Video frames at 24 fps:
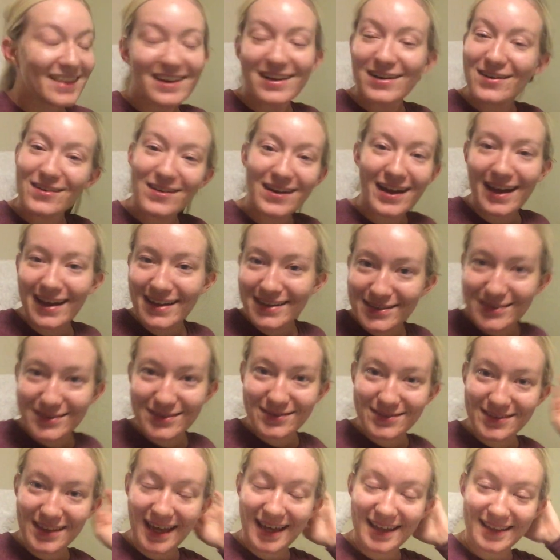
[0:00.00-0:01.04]
then go ahead and
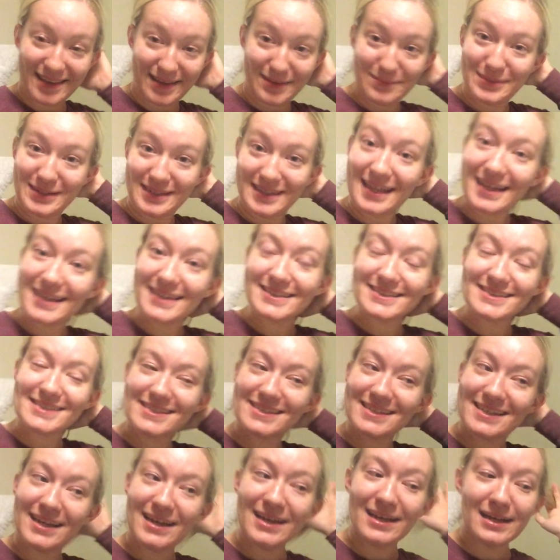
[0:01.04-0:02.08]
do that. That'd be nice.